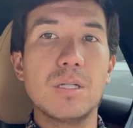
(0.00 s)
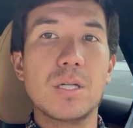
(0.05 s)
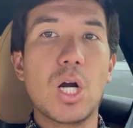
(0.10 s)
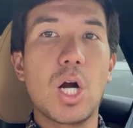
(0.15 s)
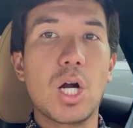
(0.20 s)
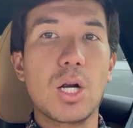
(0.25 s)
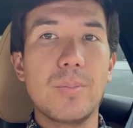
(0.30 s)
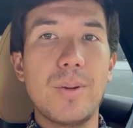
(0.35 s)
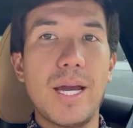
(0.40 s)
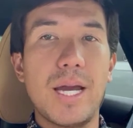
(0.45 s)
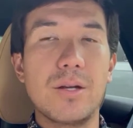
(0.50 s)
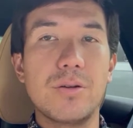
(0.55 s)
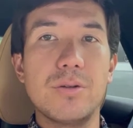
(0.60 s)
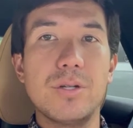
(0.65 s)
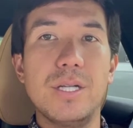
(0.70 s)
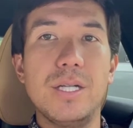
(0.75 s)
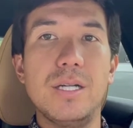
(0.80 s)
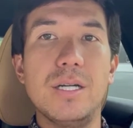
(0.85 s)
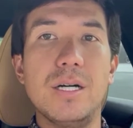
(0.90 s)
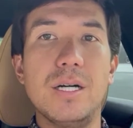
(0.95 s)
car
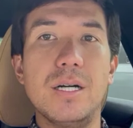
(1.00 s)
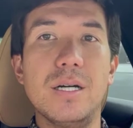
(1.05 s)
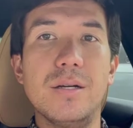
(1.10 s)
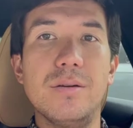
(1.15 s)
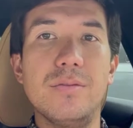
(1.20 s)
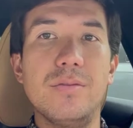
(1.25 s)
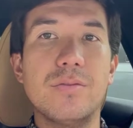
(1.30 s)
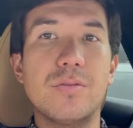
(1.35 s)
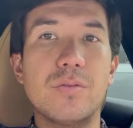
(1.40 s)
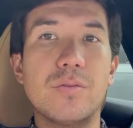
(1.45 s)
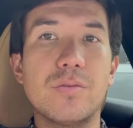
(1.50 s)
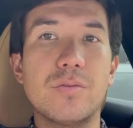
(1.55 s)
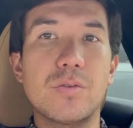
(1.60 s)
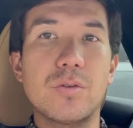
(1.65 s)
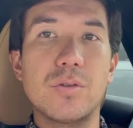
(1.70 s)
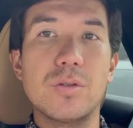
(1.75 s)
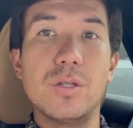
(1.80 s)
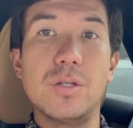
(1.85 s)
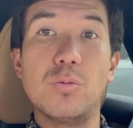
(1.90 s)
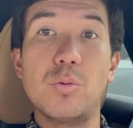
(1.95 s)
battery
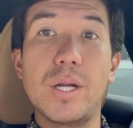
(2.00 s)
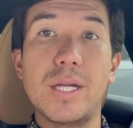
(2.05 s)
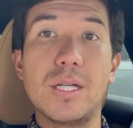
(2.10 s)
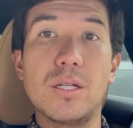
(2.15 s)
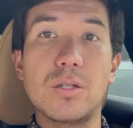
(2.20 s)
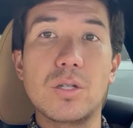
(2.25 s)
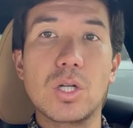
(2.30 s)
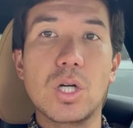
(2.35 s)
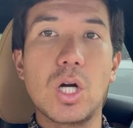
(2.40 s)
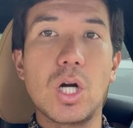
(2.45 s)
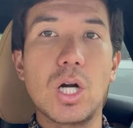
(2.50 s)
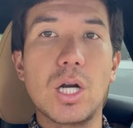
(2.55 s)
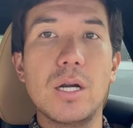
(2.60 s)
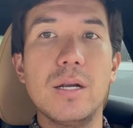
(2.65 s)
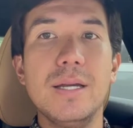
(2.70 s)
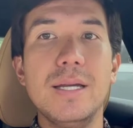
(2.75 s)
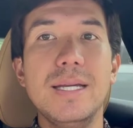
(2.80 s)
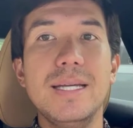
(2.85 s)
for the regular car.